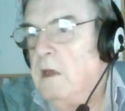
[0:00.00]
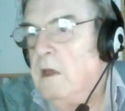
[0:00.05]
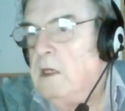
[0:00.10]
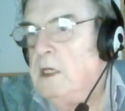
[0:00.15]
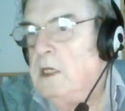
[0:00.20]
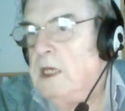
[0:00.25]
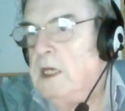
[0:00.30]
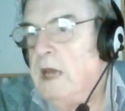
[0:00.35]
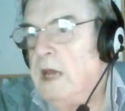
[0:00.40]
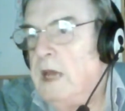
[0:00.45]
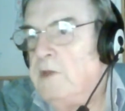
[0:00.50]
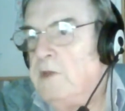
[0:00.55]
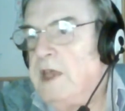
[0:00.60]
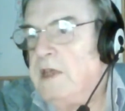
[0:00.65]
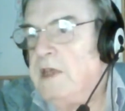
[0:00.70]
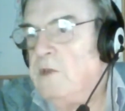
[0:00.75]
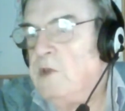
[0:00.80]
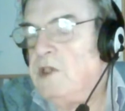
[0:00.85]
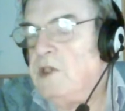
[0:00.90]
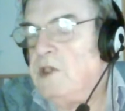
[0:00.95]
Yeah, but
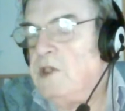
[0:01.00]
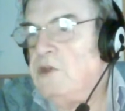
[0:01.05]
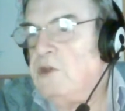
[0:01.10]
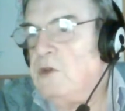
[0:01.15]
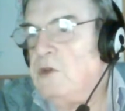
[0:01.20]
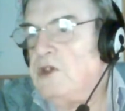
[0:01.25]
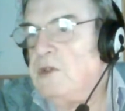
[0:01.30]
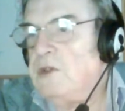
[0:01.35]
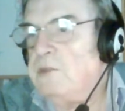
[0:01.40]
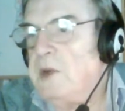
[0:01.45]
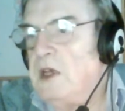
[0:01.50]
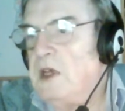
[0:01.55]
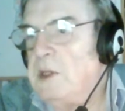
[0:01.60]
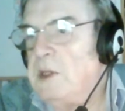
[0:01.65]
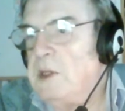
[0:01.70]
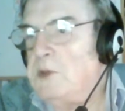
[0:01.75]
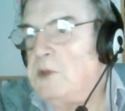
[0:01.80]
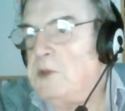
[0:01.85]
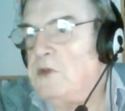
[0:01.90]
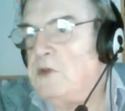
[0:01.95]
they're the ones you want to buy
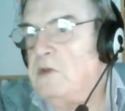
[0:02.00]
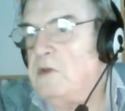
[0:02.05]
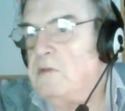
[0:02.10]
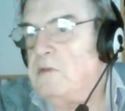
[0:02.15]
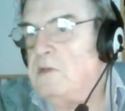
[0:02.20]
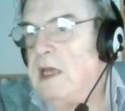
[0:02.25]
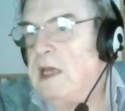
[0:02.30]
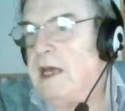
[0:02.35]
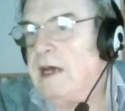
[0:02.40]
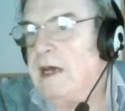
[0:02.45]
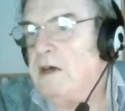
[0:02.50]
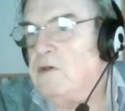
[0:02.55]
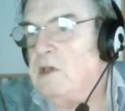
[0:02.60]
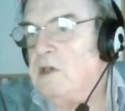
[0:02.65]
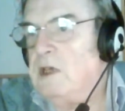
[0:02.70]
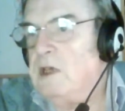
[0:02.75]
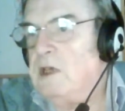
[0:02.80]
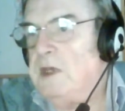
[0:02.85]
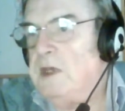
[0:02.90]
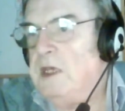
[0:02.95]
for, Al.
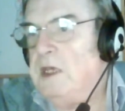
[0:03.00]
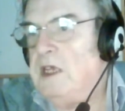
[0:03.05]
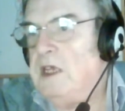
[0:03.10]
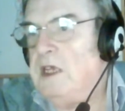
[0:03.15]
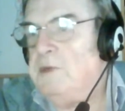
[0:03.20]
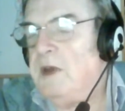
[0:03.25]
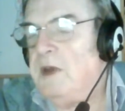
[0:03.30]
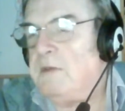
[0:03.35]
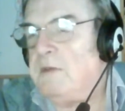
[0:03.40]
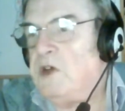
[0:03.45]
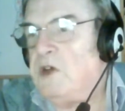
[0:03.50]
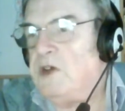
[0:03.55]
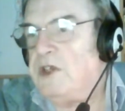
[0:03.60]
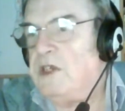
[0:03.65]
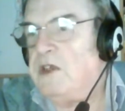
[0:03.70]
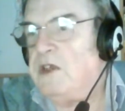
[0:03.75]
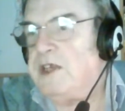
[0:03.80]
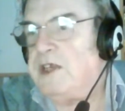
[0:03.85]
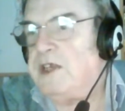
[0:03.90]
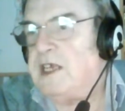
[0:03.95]
If you haven't got
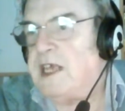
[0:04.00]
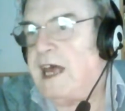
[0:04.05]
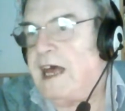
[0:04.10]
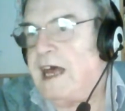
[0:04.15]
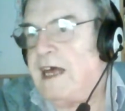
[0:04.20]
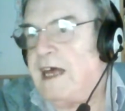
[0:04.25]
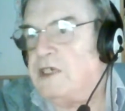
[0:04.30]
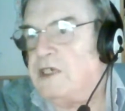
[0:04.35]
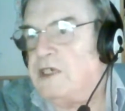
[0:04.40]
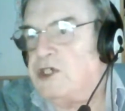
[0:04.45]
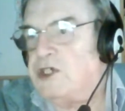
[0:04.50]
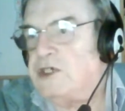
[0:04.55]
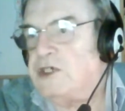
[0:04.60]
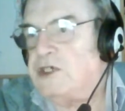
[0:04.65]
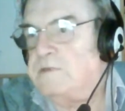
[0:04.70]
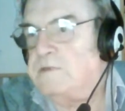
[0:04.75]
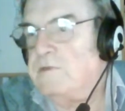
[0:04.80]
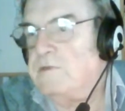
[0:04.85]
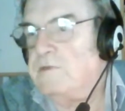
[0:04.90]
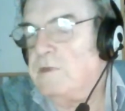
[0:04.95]
a lot of cash,
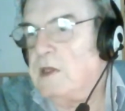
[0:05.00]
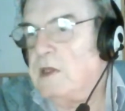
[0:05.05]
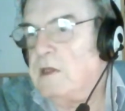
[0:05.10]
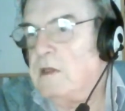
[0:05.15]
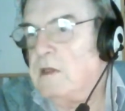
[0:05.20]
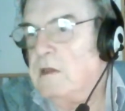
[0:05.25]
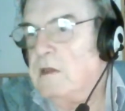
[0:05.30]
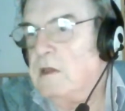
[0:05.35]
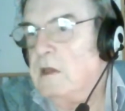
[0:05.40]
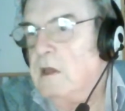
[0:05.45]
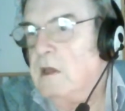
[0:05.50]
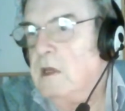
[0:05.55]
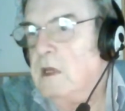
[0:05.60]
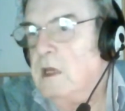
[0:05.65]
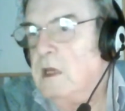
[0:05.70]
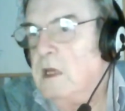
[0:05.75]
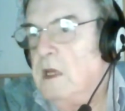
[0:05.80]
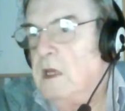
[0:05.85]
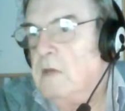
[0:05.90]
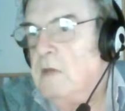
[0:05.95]

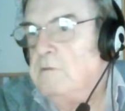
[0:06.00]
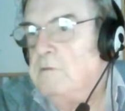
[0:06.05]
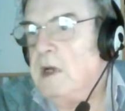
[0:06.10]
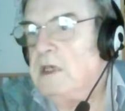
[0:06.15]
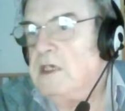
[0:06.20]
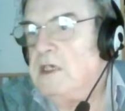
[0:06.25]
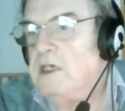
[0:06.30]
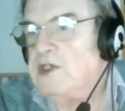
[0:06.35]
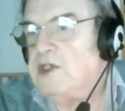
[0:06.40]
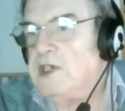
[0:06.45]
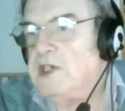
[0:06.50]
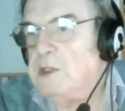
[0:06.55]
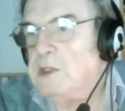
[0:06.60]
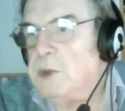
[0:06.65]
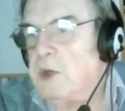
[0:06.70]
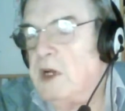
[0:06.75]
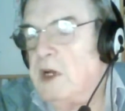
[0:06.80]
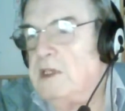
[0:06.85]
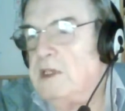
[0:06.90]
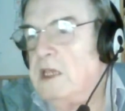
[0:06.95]
buy yourself
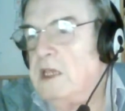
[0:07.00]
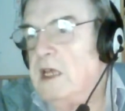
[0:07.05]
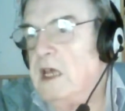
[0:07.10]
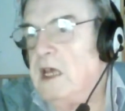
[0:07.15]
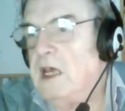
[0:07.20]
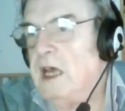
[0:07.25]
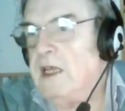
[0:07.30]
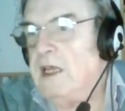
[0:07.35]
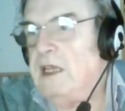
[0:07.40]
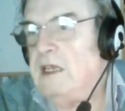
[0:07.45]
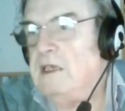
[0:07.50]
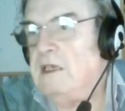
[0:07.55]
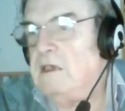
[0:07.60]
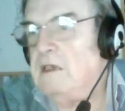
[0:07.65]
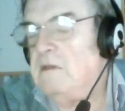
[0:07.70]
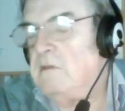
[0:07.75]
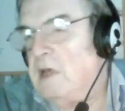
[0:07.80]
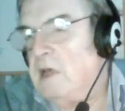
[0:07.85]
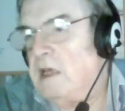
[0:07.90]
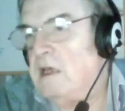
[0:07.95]
one, and then
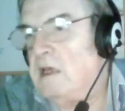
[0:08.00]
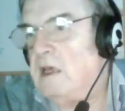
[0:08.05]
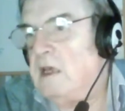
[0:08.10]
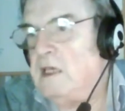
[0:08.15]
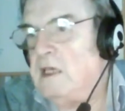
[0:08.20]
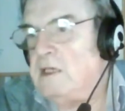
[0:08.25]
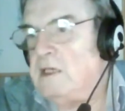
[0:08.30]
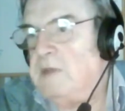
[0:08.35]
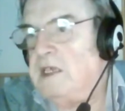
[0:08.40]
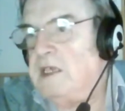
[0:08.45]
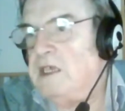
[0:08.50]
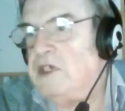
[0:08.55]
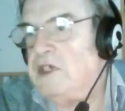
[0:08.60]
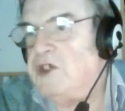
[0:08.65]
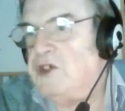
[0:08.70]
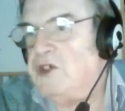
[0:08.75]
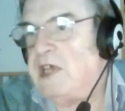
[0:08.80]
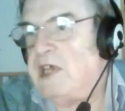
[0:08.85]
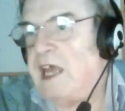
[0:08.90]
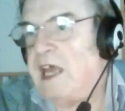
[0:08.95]
as many
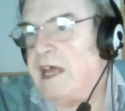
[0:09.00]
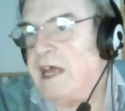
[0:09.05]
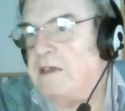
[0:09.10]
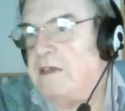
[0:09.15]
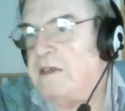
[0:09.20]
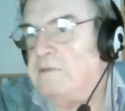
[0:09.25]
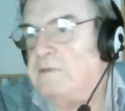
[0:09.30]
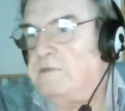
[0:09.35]
as you can.